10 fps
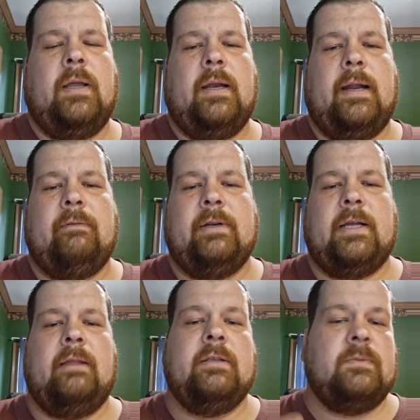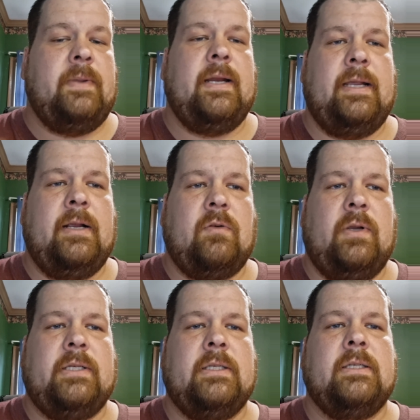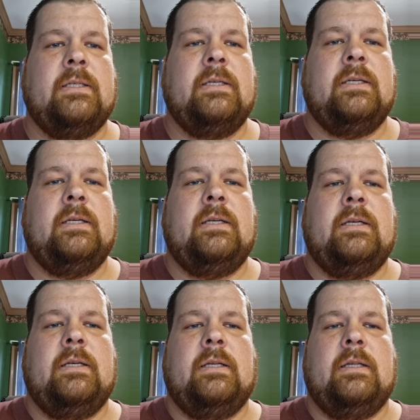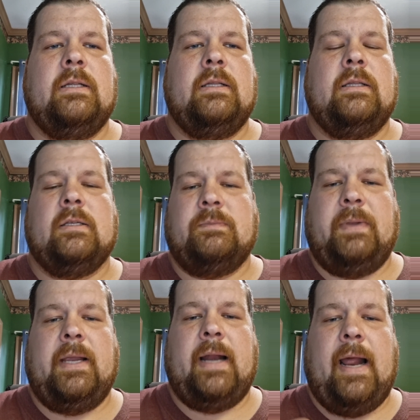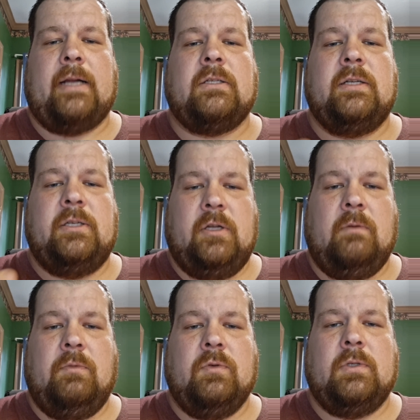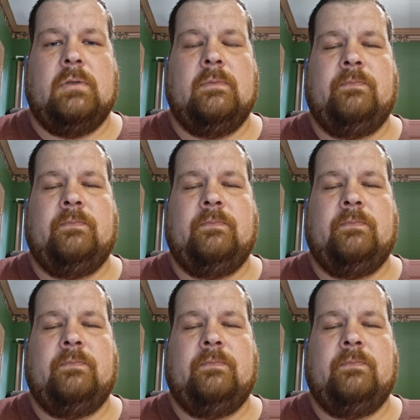and every time the speed increases, the speed actually doubles.